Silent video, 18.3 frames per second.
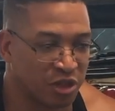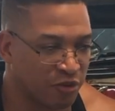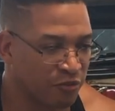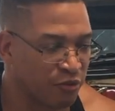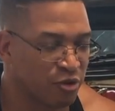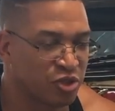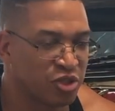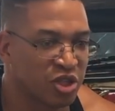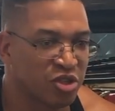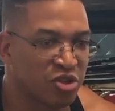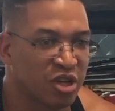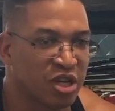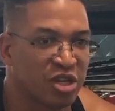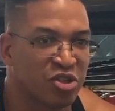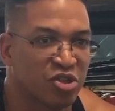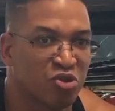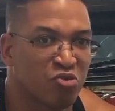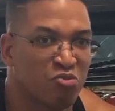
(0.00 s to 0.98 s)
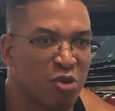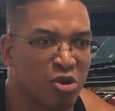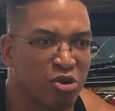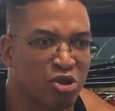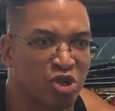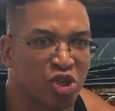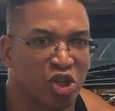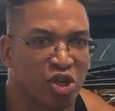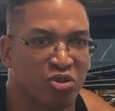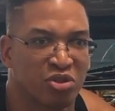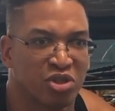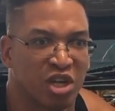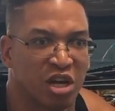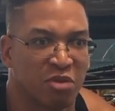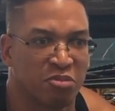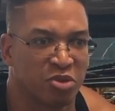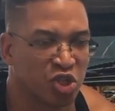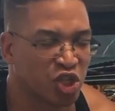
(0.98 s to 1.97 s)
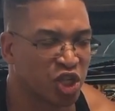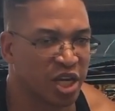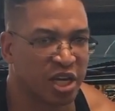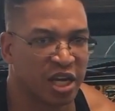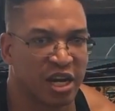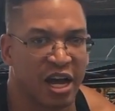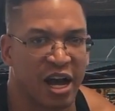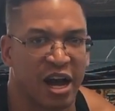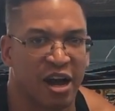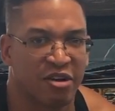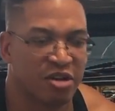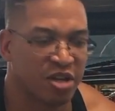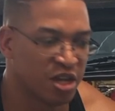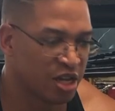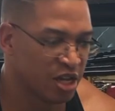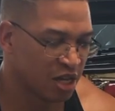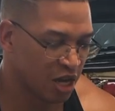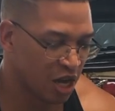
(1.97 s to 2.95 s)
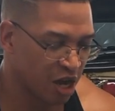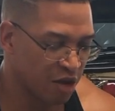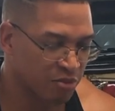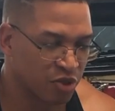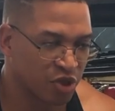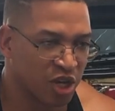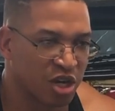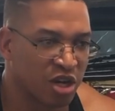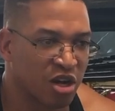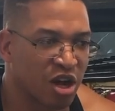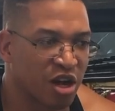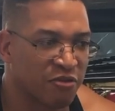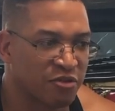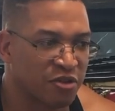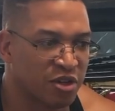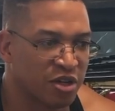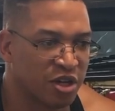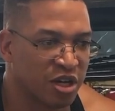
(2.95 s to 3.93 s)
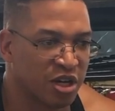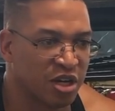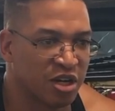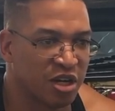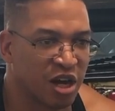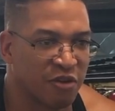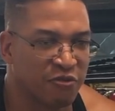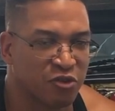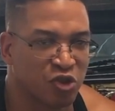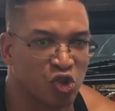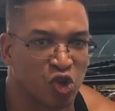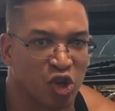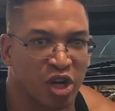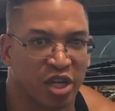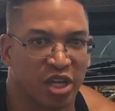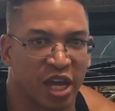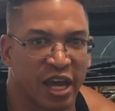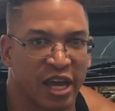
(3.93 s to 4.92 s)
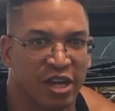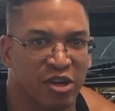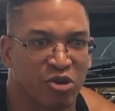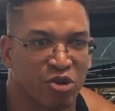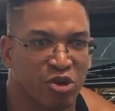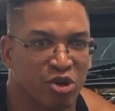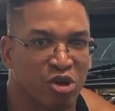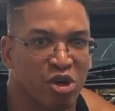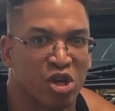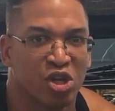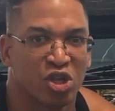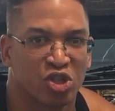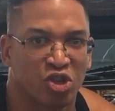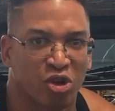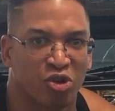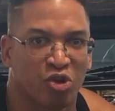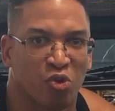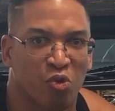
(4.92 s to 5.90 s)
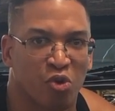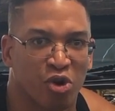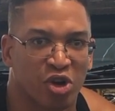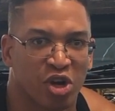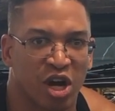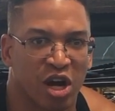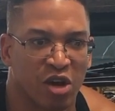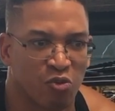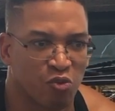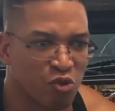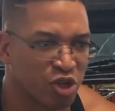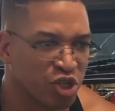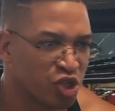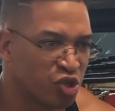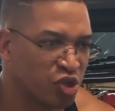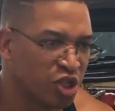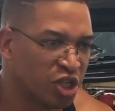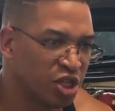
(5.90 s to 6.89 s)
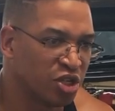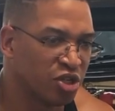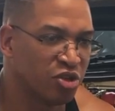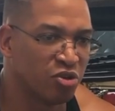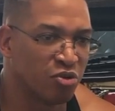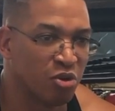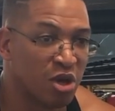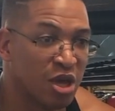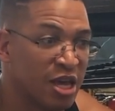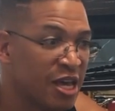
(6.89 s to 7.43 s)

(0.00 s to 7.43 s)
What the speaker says: The first thing you got to do, motor shows up, you check it out, you get it off the truck, and you're starting to work on what you need to do.